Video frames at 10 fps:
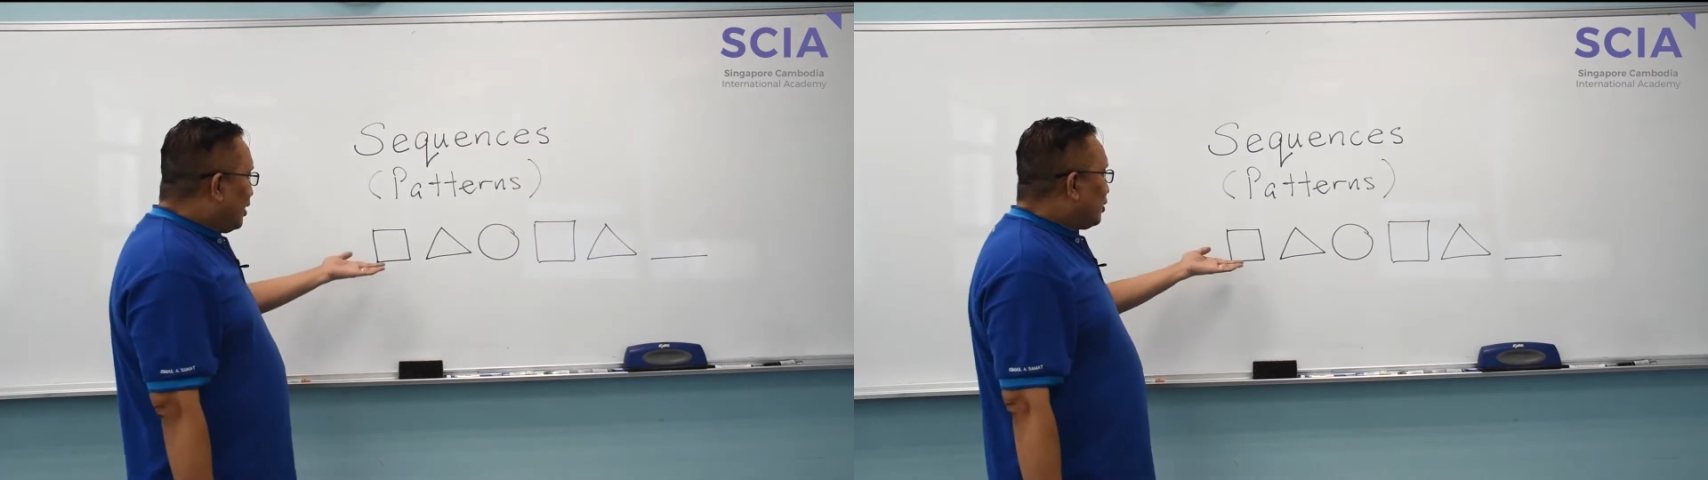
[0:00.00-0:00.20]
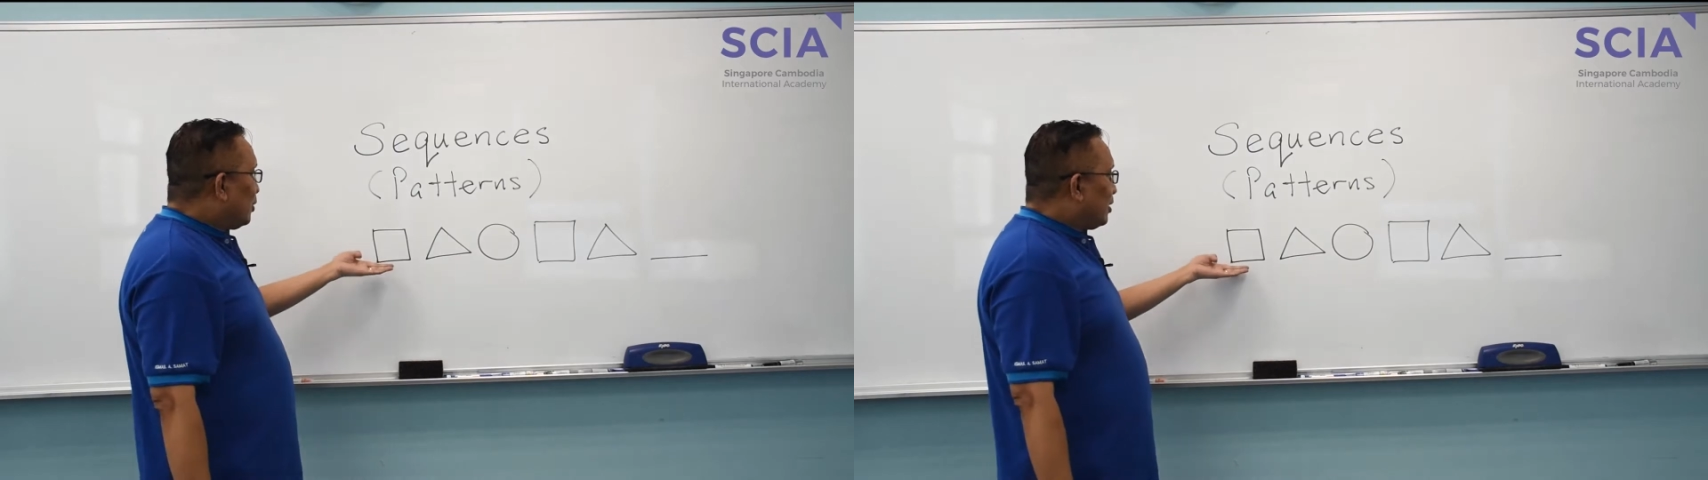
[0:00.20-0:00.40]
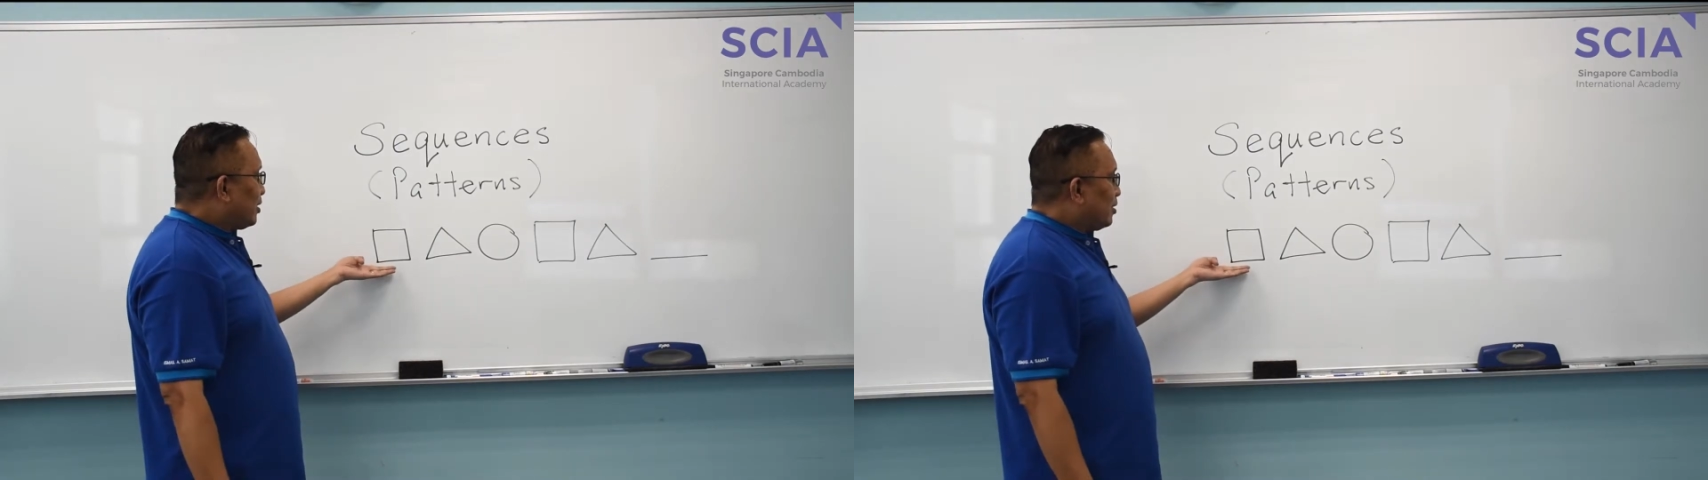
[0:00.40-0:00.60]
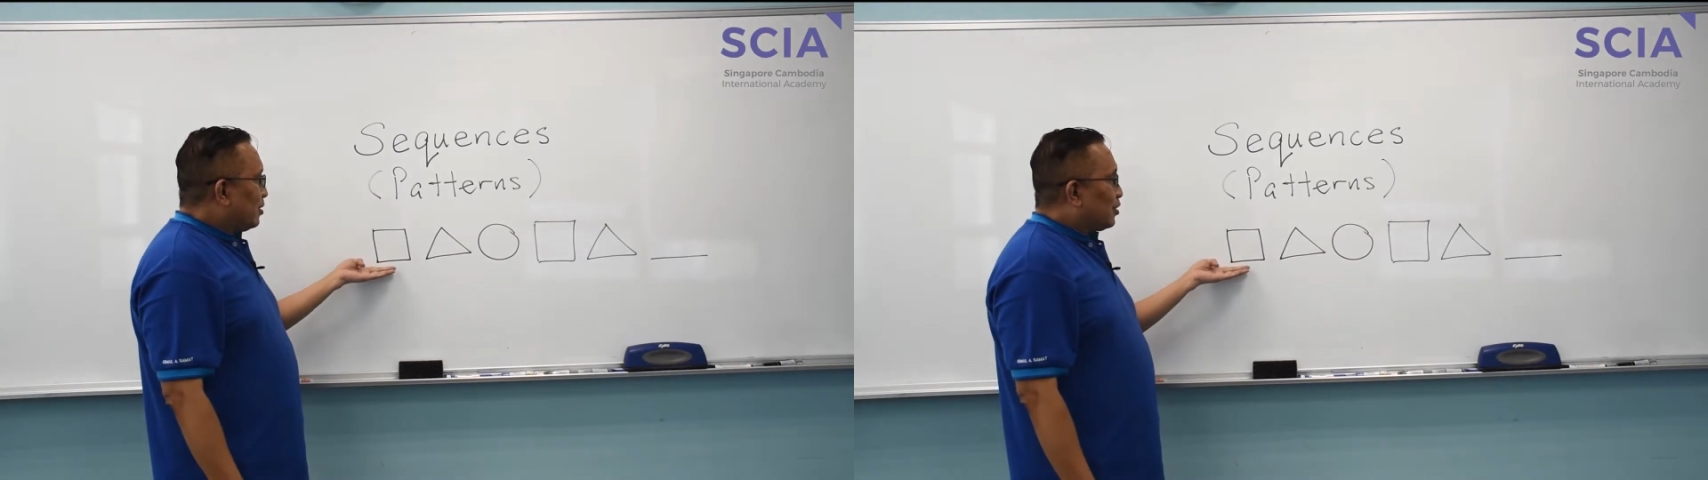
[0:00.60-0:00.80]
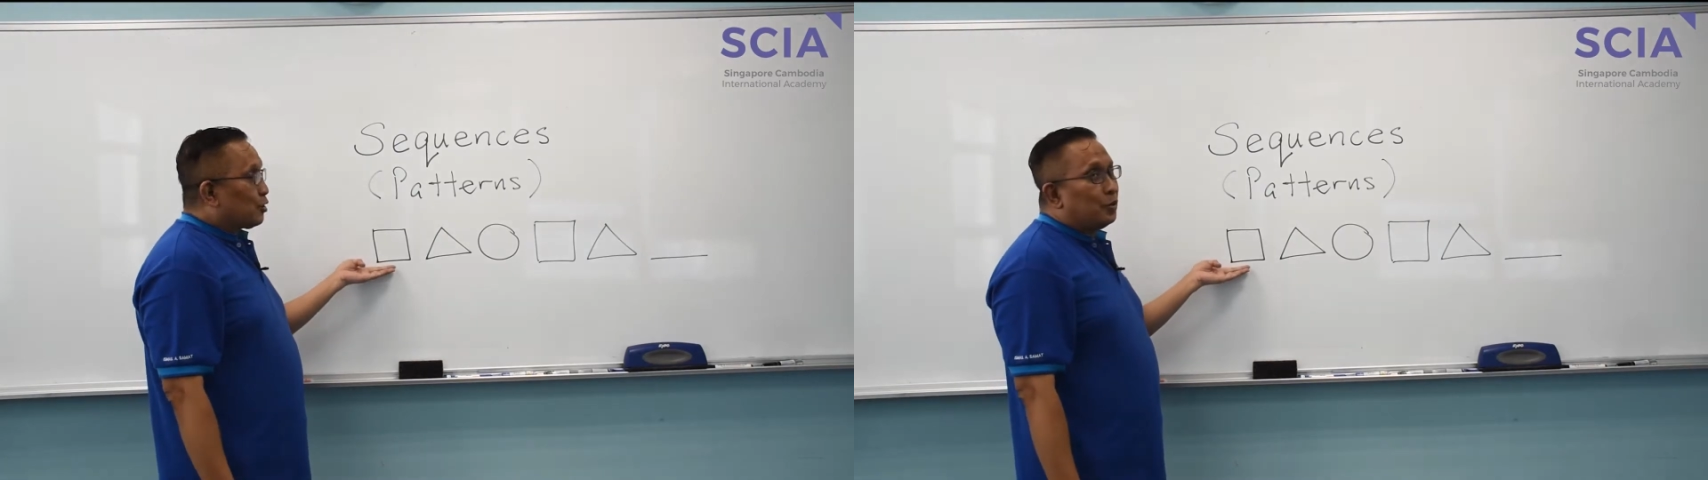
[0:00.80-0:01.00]
So this is
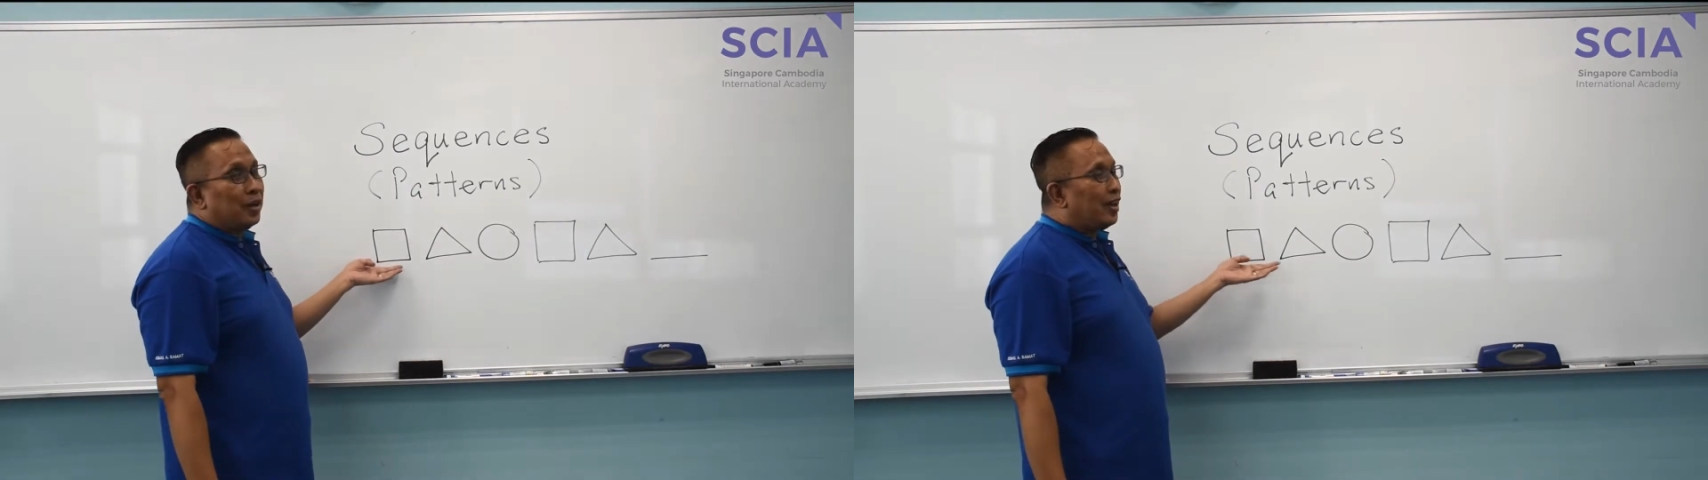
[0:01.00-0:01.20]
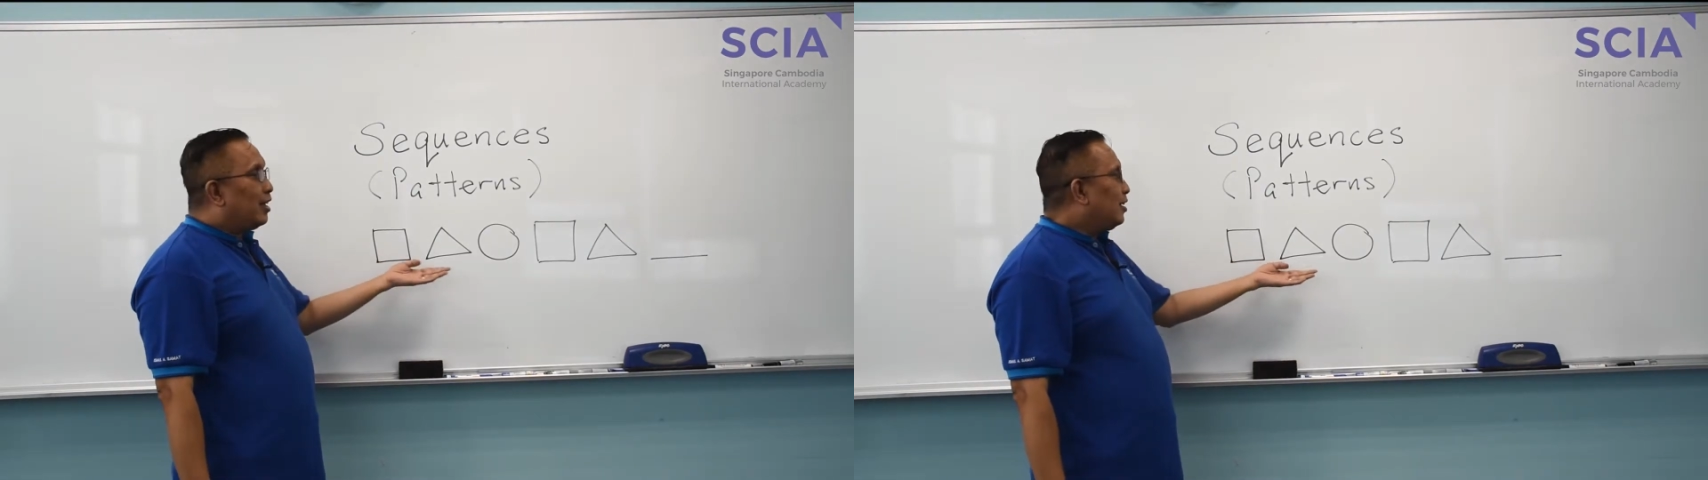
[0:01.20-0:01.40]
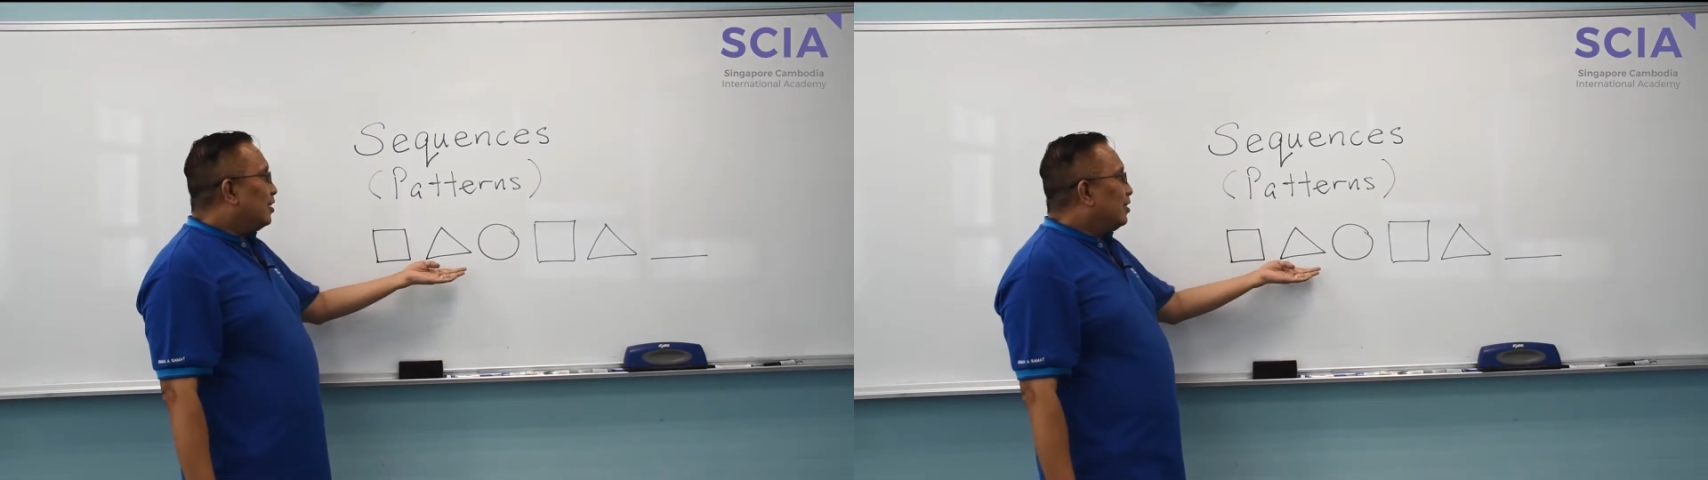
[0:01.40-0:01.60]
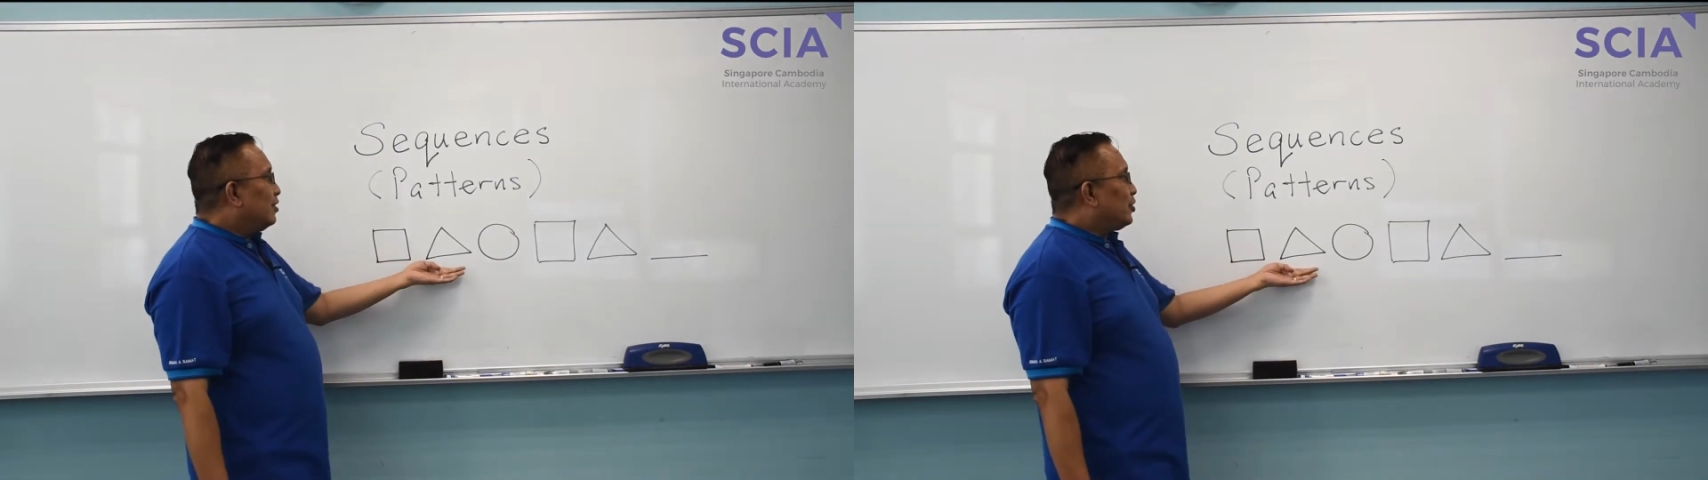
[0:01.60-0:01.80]
a square,